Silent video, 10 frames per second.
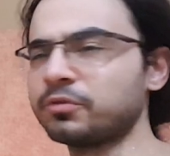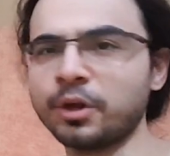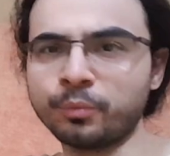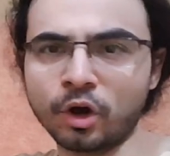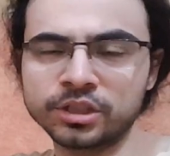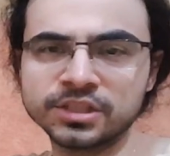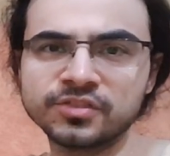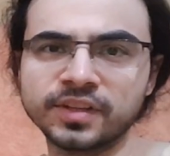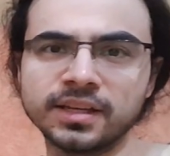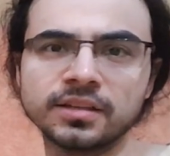of the important
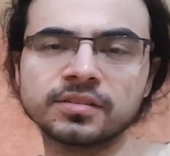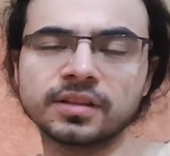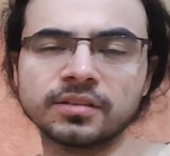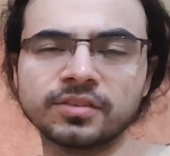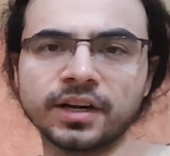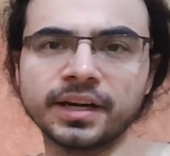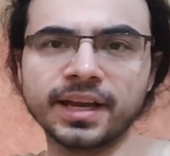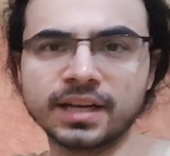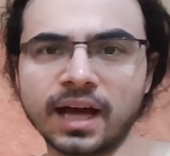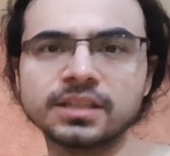scenes
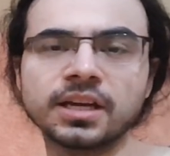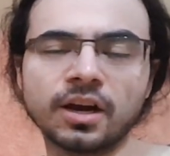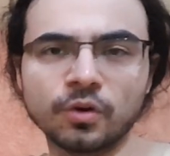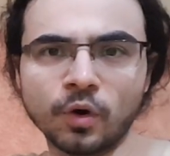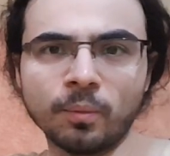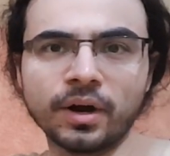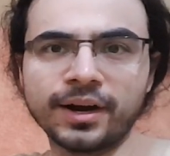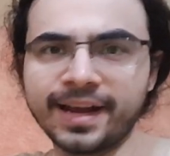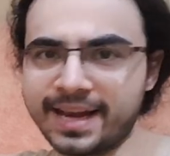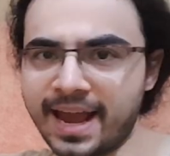concerning Nadia,
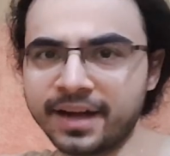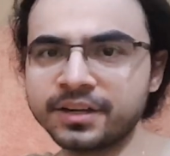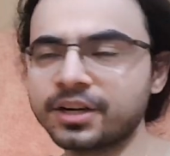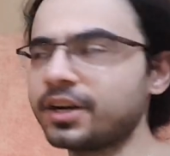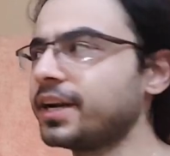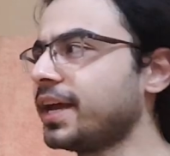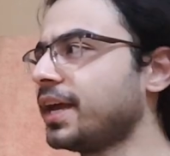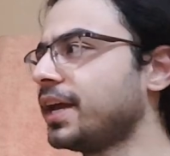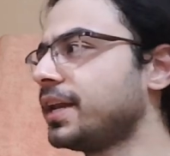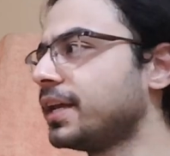Omar, and Ender
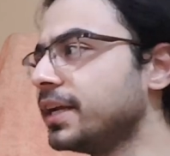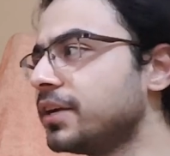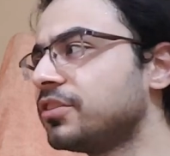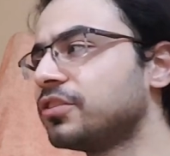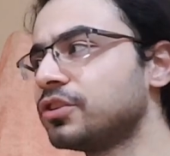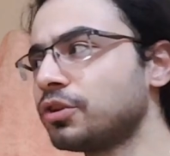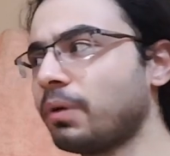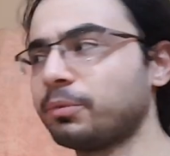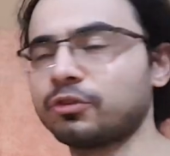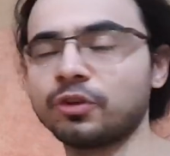in Elite Season 2,
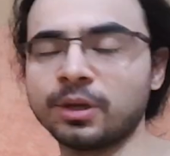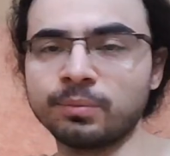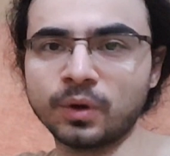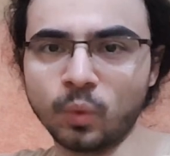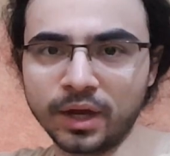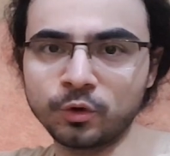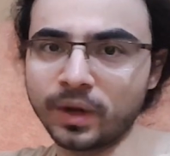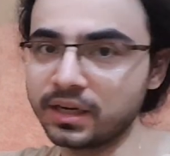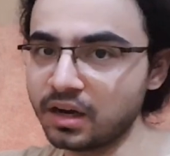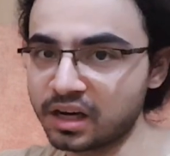episode number
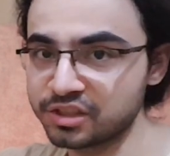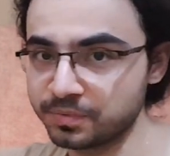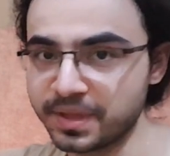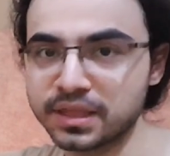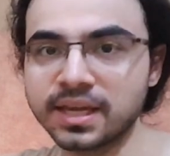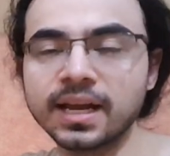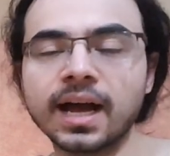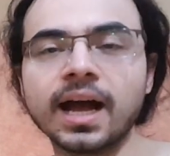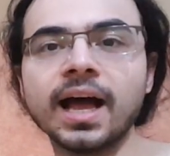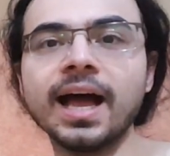120, Arts Missing.
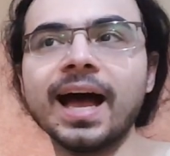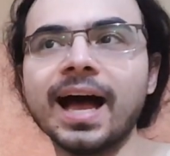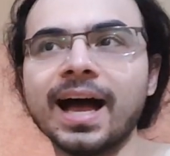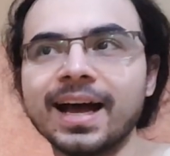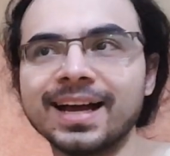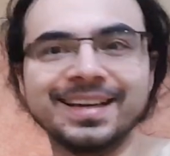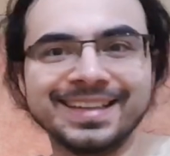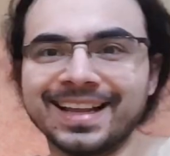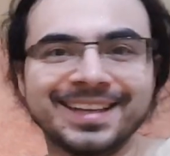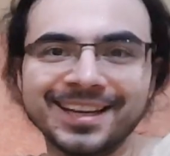
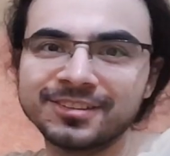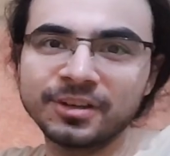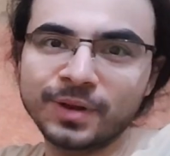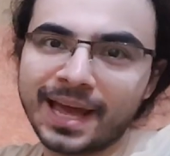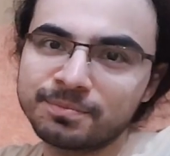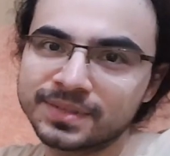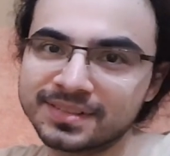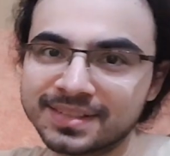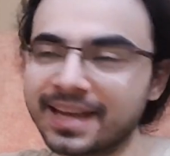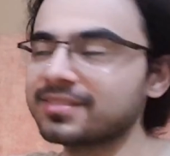Let's see what
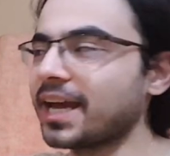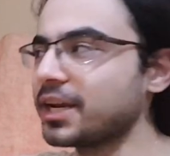happens next.